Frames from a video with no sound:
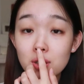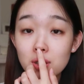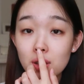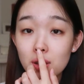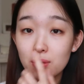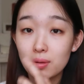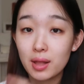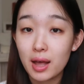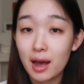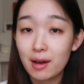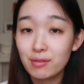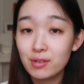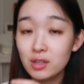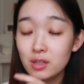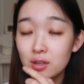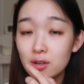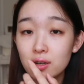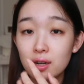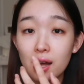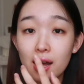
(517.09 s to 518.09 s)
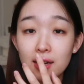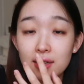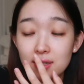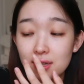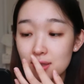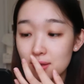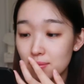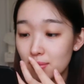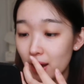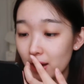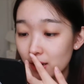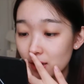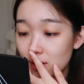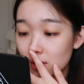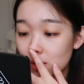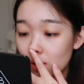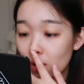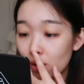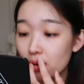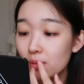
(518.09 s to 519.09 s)
So we'll have a look under the
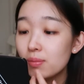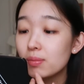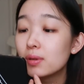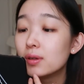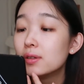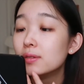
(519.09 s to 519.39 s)
microscope.